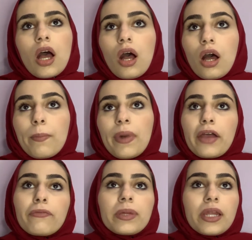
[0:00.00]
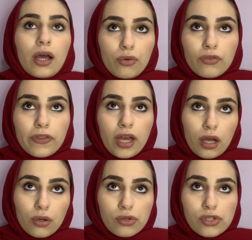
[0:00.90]
I've been out of the
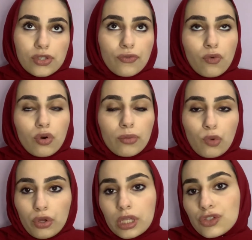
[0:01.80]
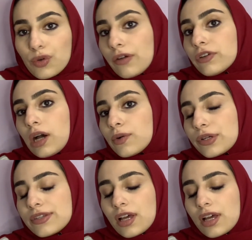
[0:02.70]
house for more than 12 hours.